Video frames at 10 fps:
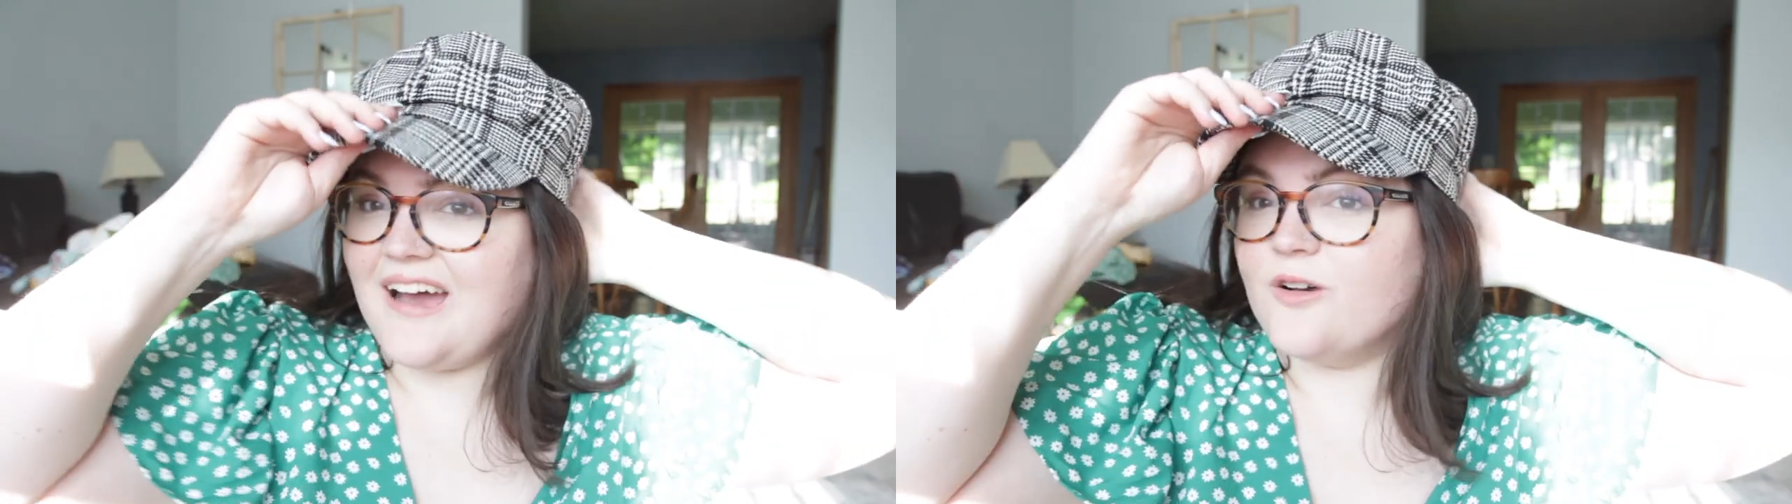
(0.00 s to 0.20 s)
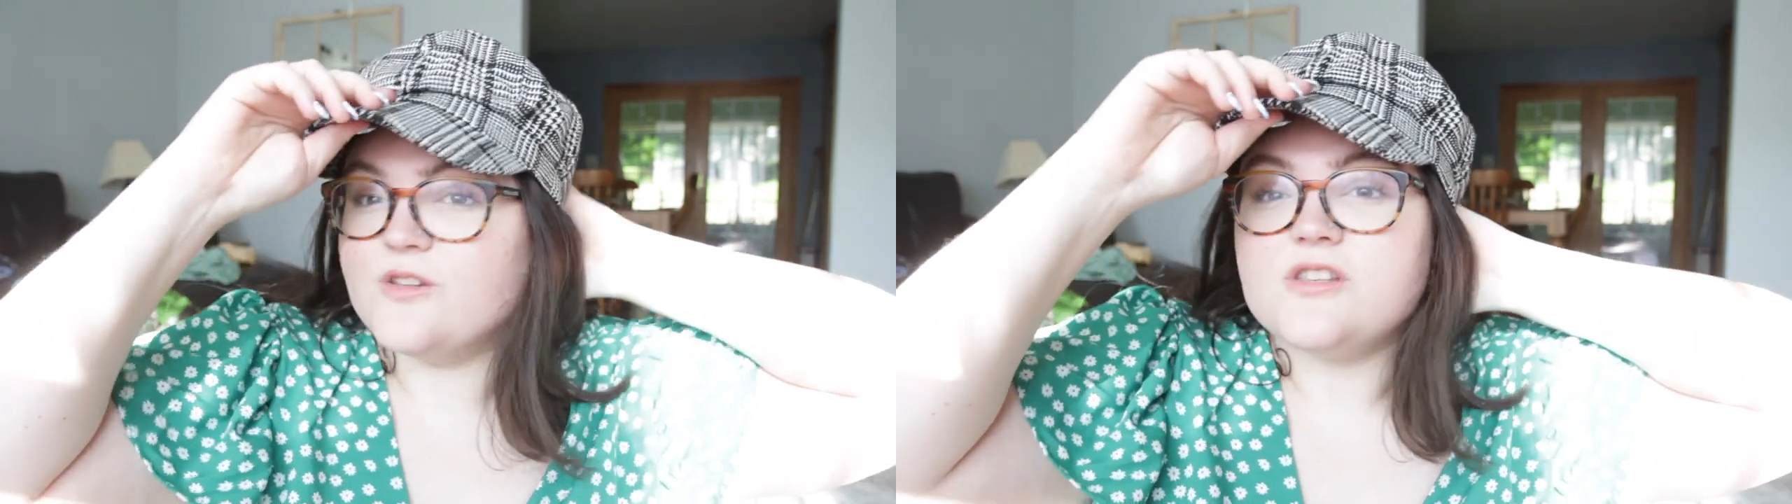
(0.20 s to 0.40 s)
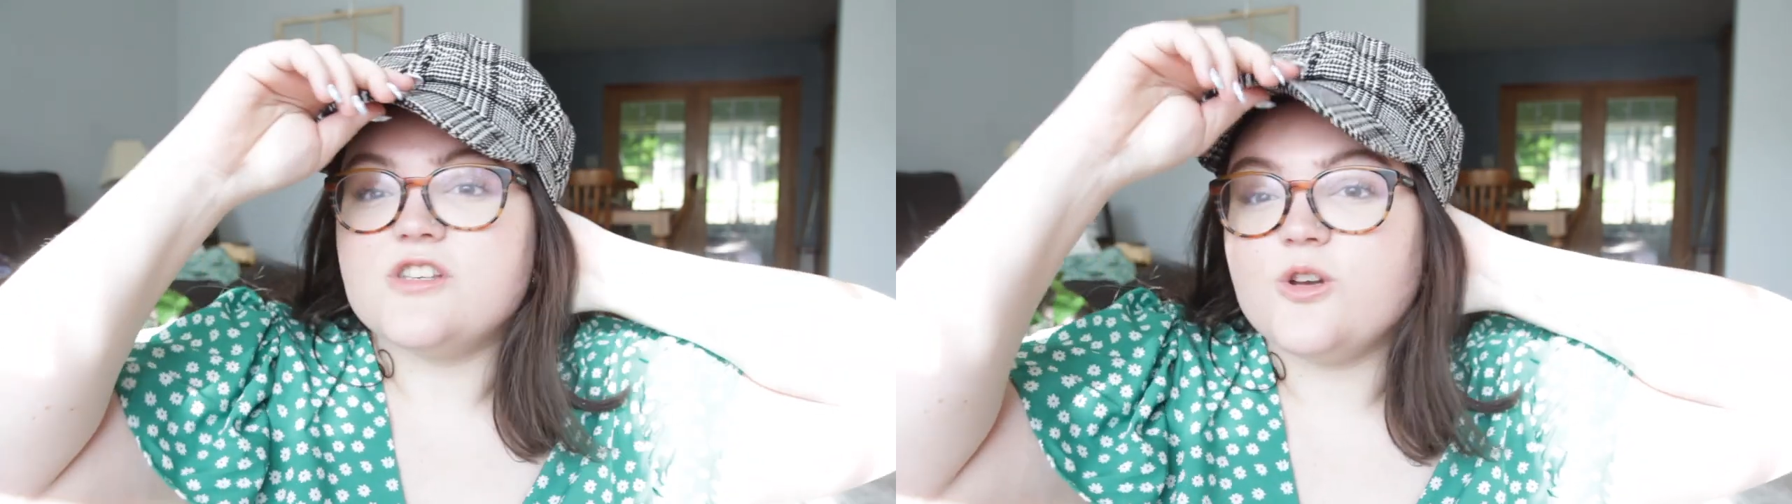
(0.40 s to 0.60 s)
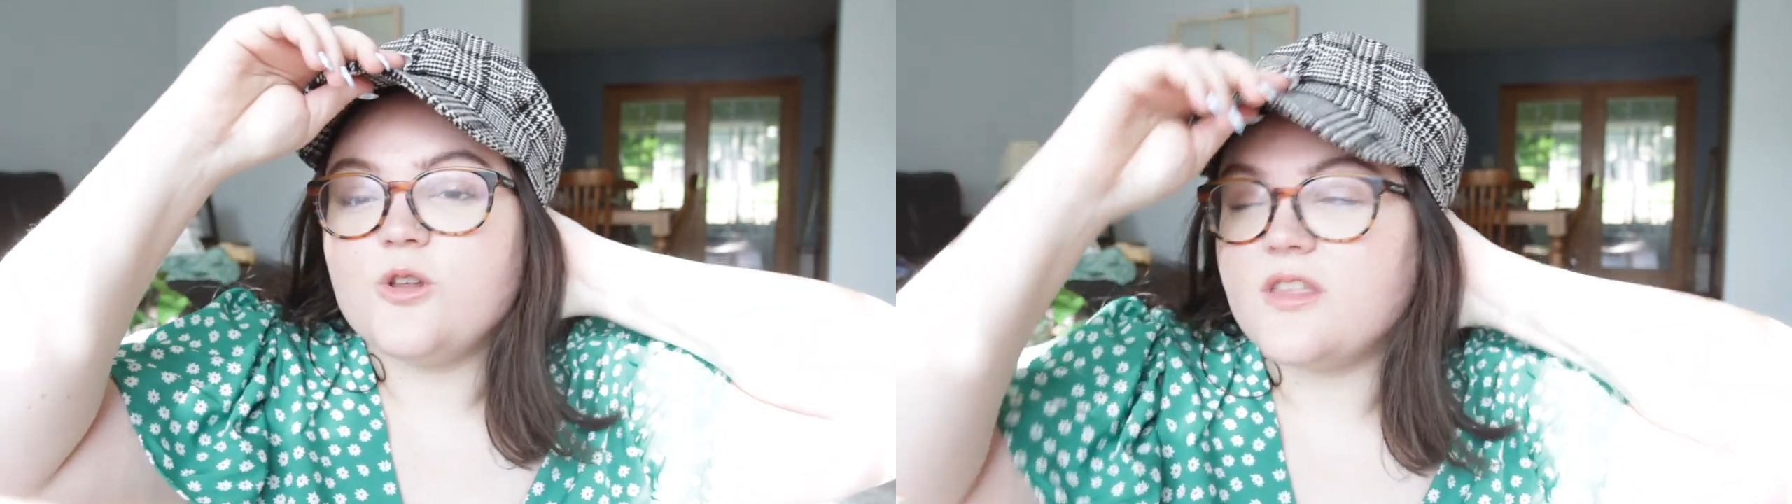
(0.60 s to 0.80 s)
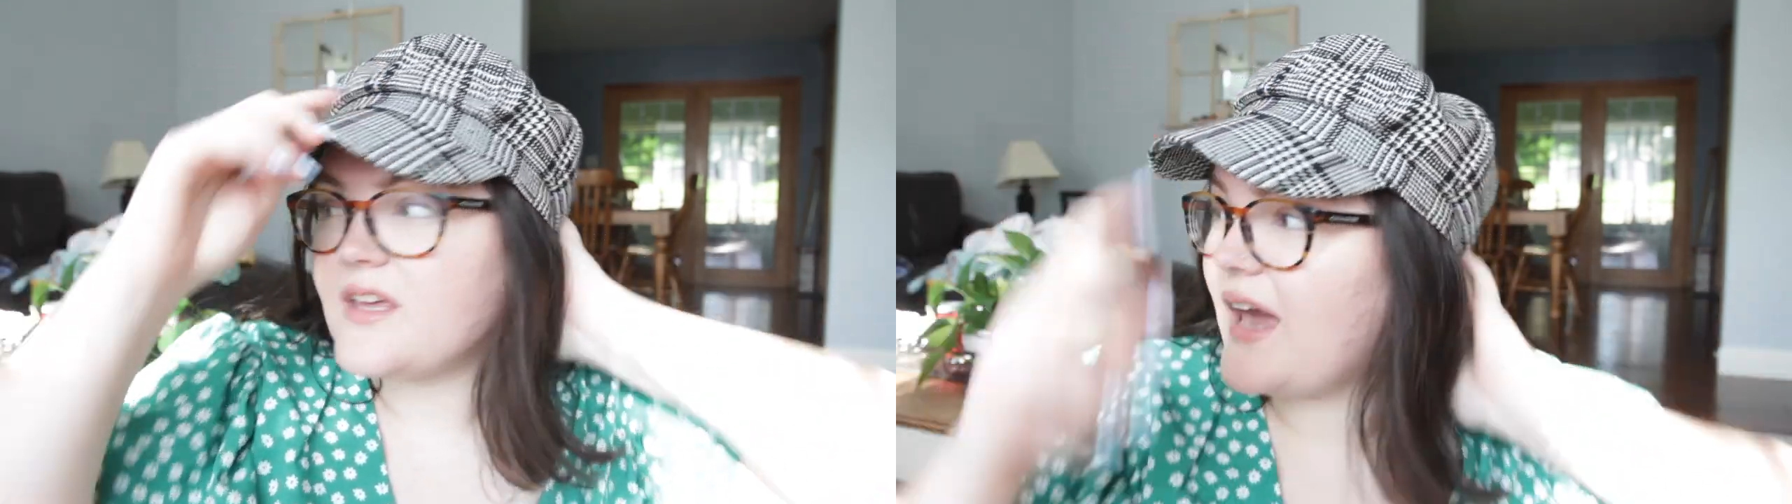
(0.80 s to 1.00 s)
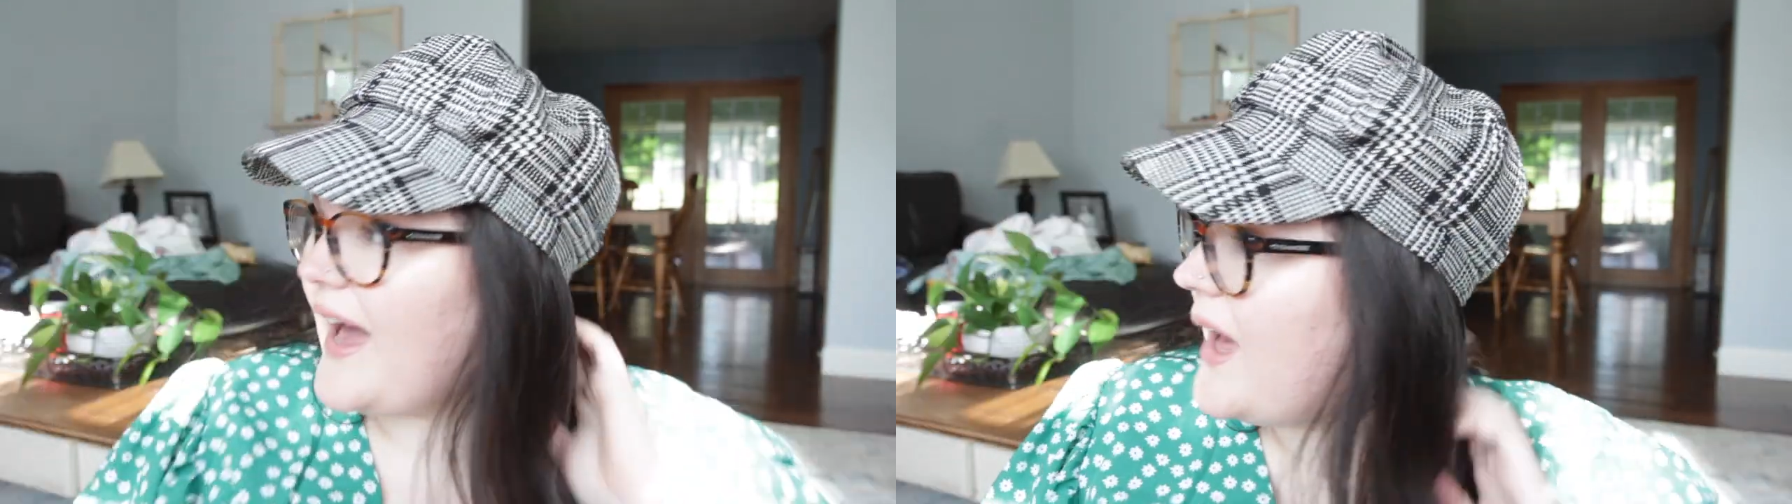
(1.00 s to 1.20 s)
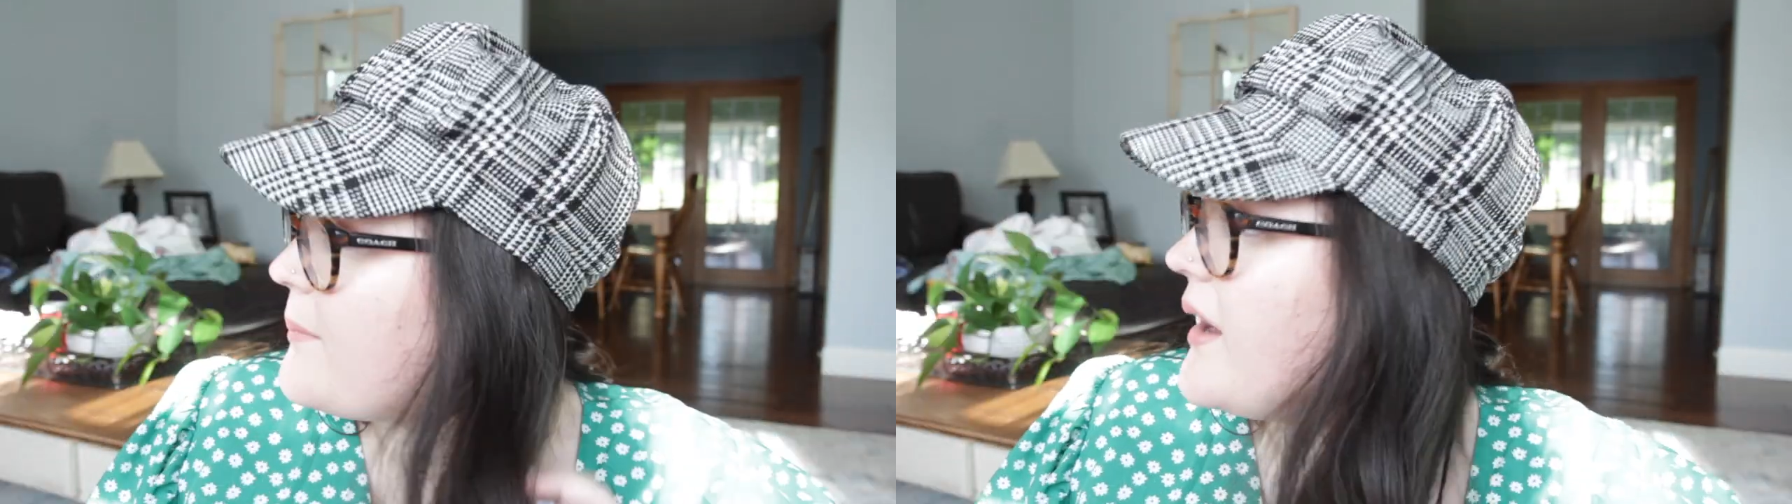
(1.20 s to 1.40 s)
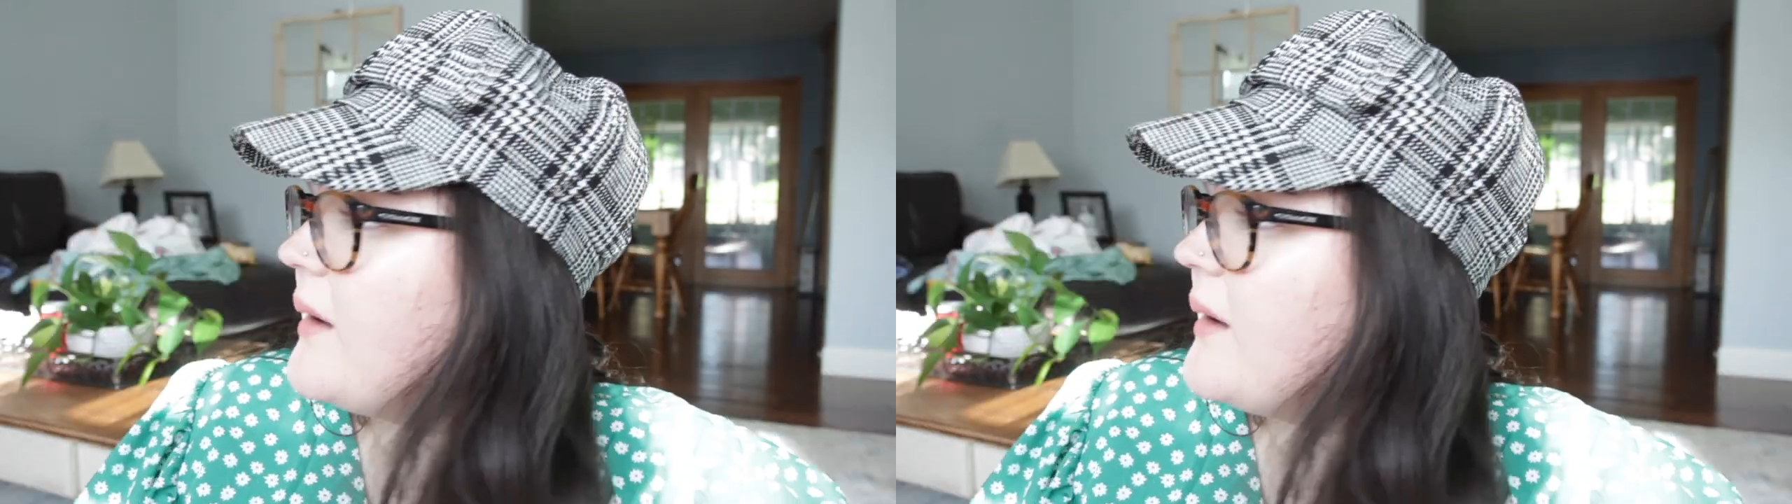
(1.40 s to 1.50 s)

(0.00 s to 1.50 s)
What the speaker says: houndstooth cap.